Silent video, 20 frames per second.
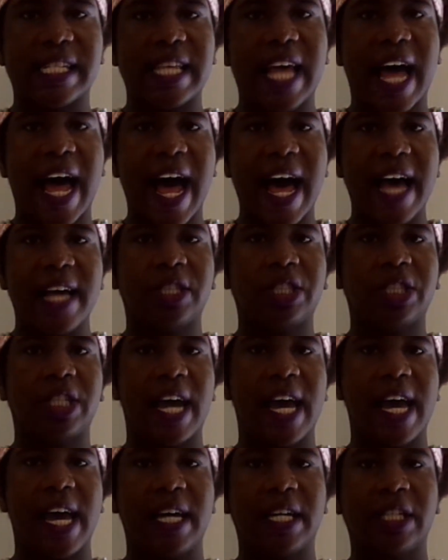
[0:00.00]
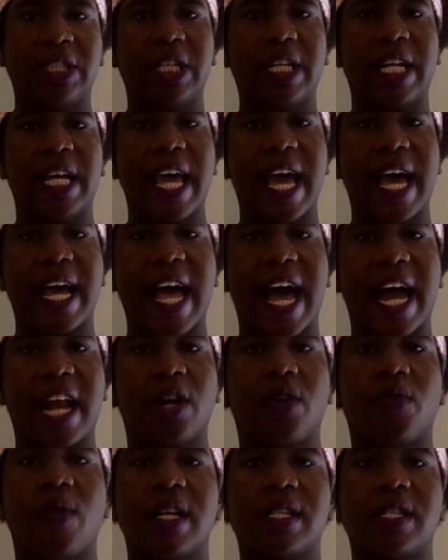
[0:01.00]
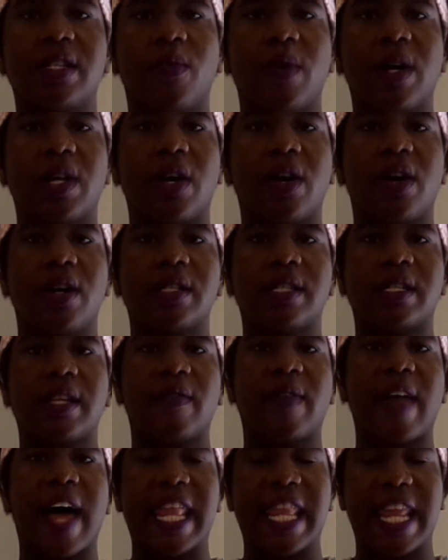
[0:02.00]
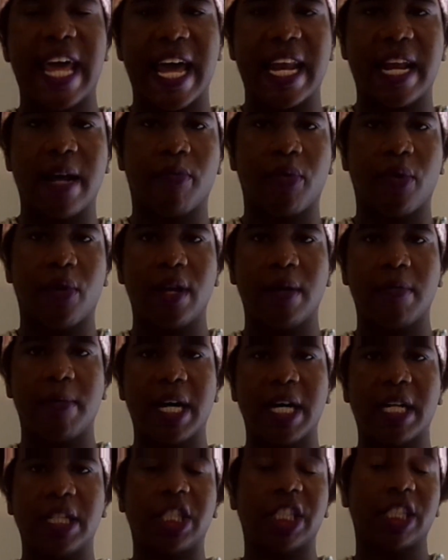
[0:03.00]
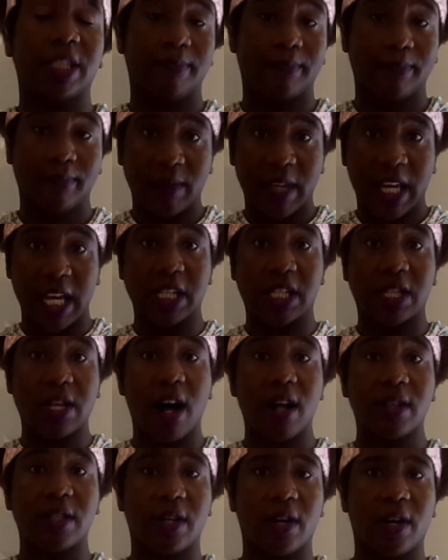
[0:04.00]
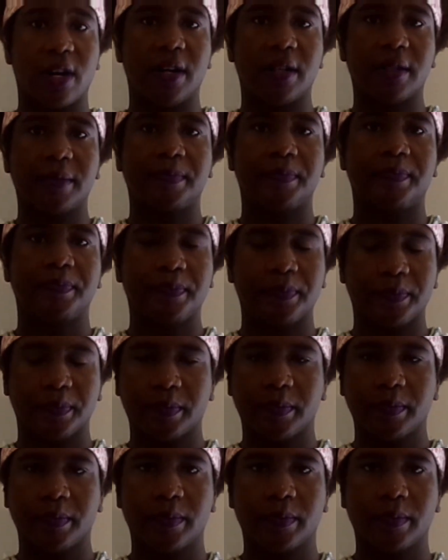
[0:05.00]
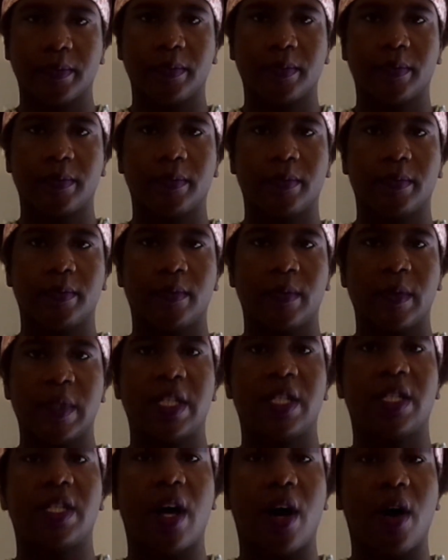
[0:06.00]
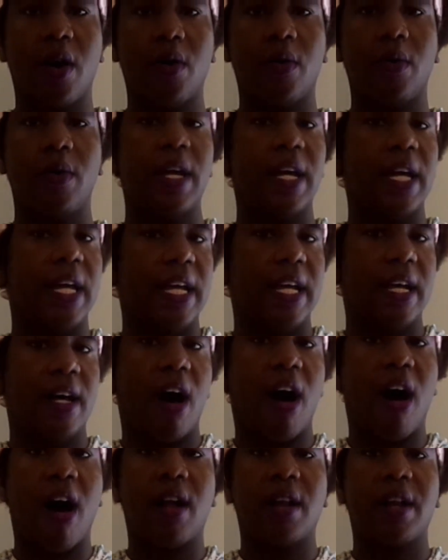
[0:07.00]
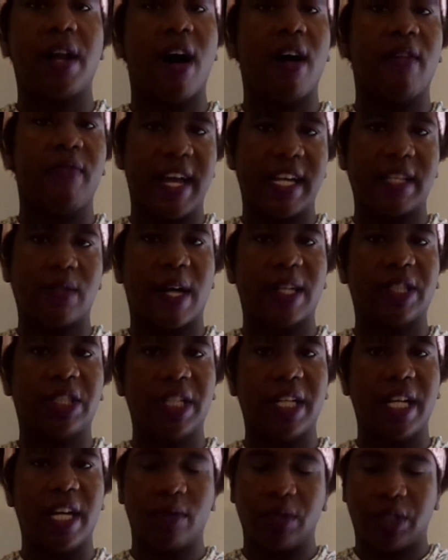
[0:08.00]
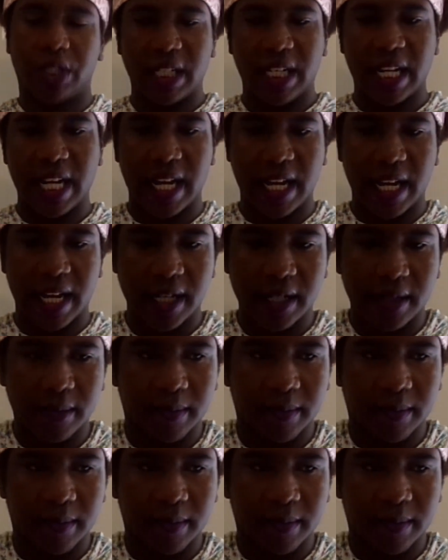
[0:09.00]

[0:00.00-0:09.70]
eyes changed and he had got aggressive with her and stuff like that, and pretty much he assaulted her. So all in all, that's why she did what she did.